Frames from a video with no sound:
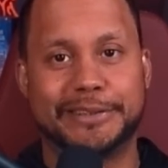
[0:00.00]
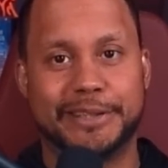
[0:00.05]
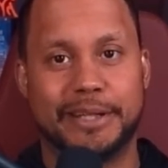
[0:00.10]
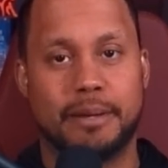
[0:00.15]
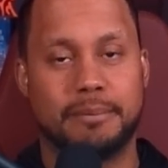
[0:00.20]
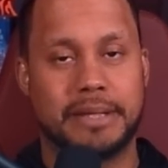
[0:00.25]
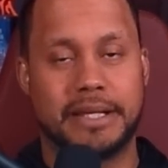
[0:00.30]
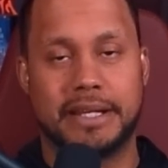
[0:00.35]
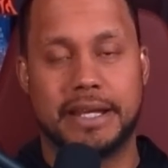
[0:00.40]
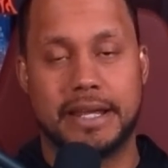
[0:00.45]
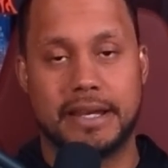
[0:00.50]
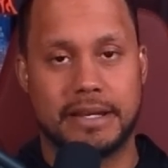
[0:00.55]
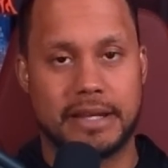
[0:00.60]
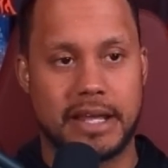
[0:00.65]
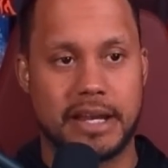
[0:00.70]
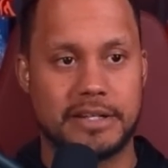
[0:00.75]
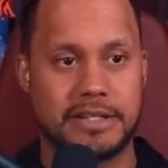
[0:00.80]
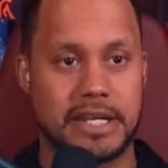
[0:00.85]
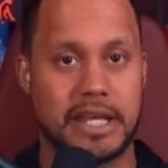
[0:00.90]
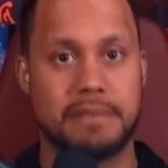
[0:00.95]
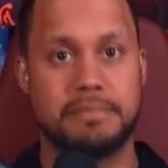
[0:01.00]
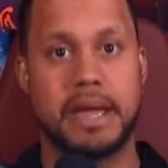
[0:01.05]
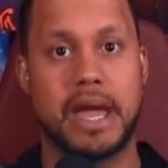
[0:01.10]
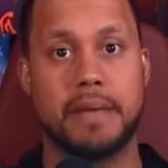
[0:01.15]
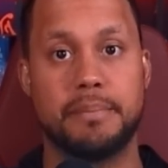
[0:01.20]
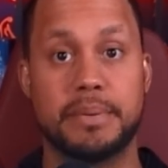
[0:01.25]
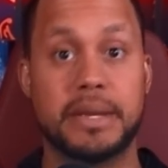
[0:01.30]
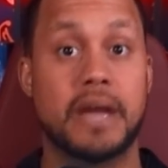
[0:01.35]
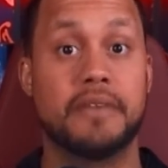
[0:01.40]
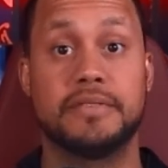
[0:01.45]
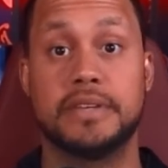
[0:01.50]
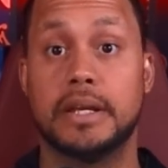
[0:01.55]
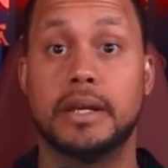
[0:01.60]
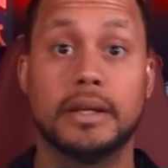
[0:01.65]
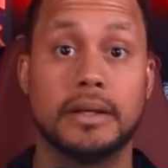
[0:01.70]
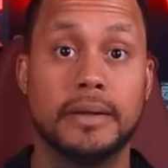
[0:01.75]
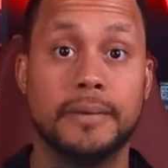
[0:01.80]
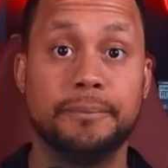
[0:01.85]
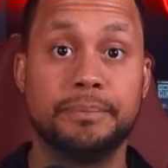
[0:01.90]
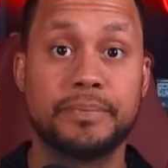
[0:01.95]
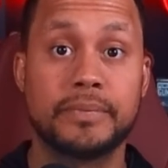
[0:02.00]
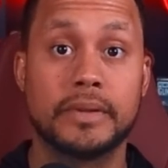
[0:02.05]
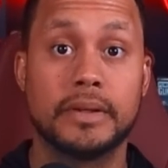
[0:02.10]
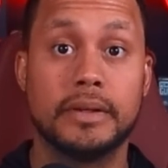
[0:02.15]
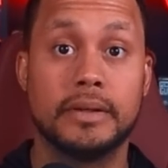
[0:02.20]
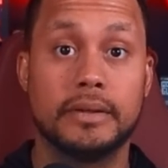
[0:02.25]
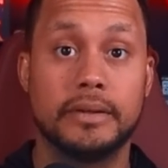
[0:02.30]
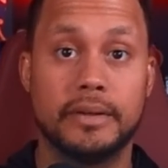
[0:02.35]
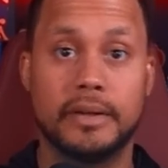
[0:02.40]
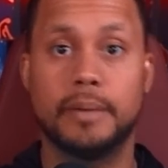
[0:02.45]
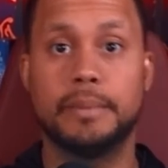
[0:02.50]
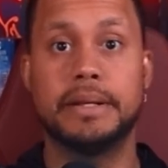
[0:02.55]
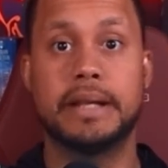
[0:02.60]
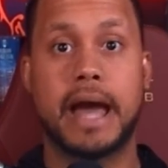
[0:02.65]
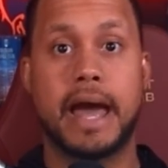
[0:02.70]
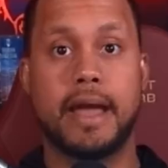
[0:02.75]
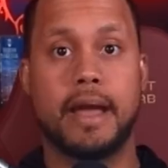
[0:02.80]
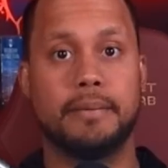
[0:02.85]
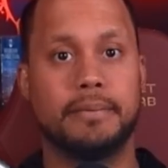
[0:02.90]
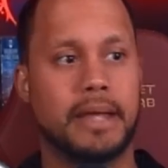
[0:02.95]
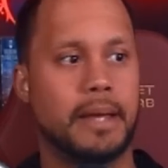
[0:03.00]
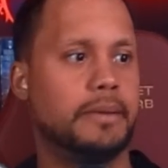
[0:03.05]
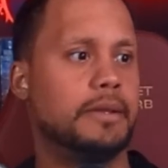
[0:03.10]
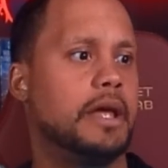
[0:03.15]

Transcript: I mean, in a 10-man BFD. You know what I mean?